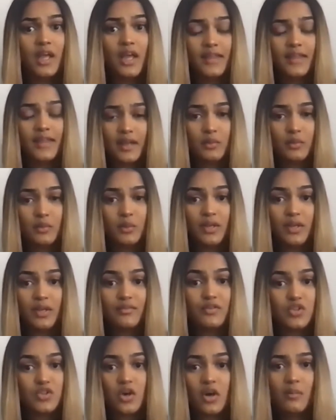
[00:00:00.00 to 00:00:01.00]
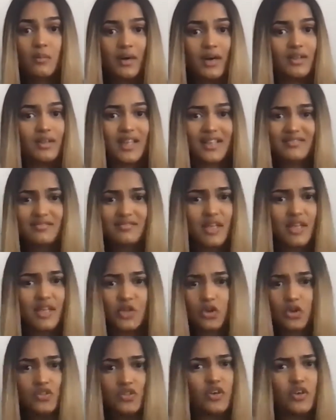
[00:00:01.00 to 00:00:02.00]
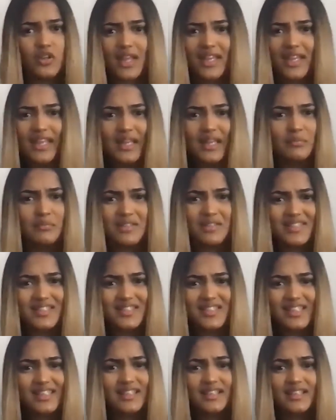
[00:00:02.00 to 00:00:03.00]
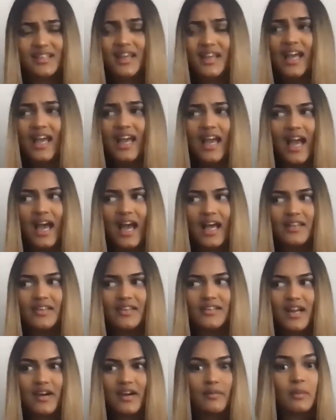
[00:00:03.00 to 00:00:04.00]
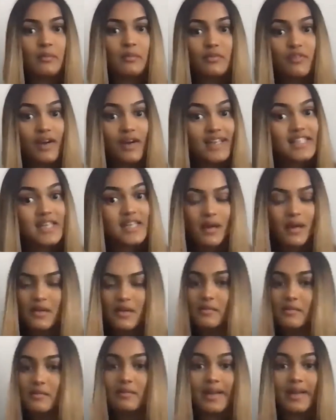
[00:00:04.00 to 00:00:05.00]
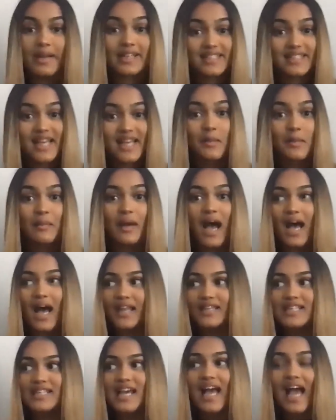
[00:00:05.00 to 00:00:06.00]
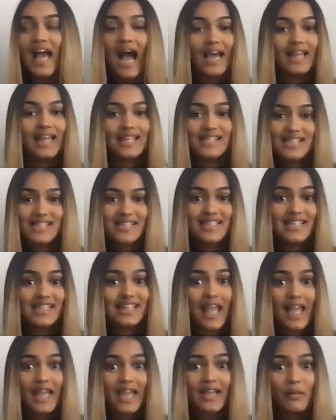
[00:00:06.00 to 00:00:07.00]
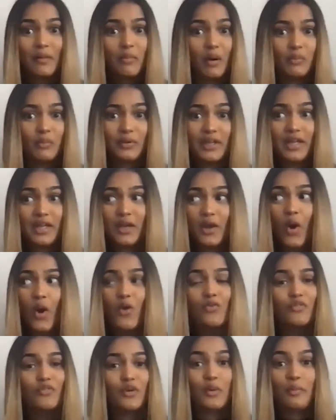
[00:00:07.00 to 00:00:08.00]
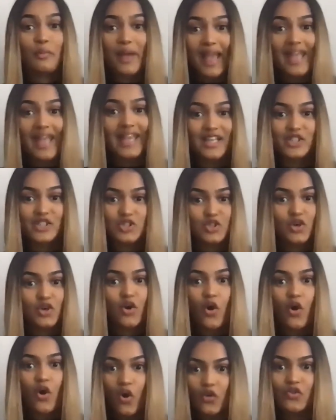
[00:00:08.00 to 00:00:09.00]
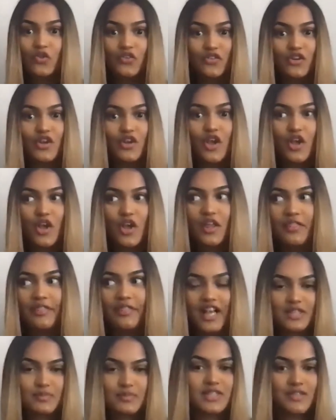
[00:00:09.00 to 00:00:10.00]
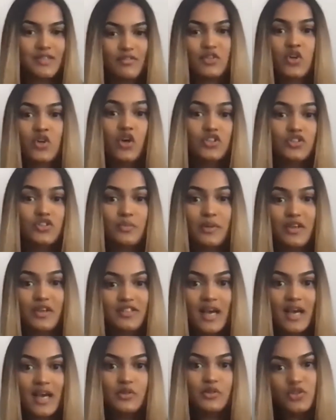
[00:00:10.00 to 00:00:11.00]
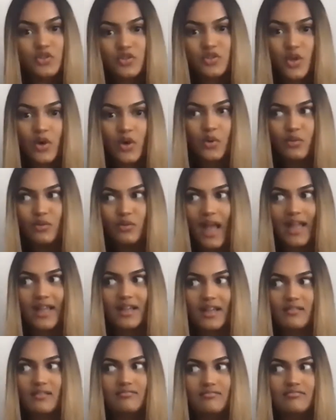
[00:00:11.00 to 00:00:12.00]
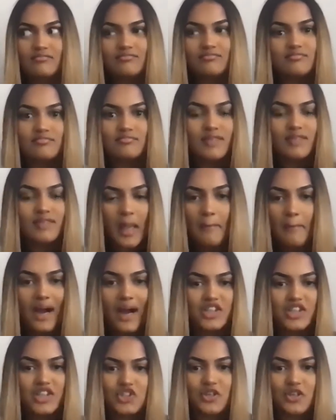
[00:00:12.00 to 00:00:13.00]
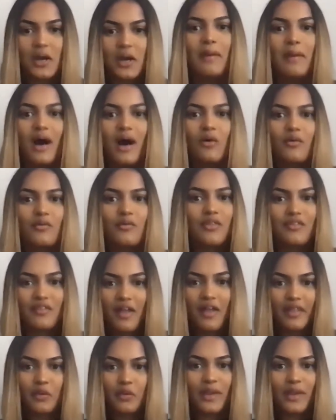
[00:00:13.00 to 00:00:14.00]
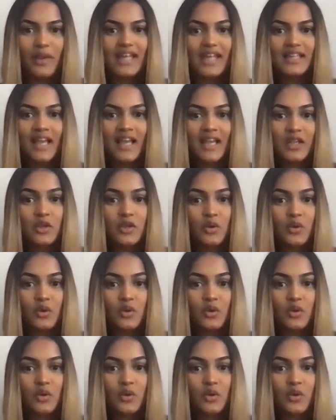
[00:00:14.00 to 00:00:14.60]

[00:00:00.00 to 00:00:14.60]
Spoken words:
that we were even taught about like a doctor called like Ibn Sina. And I remember writing about him in my exam, and I literally did like probably over a page on that specific doctor because I was just so like passionate about the fact that we had like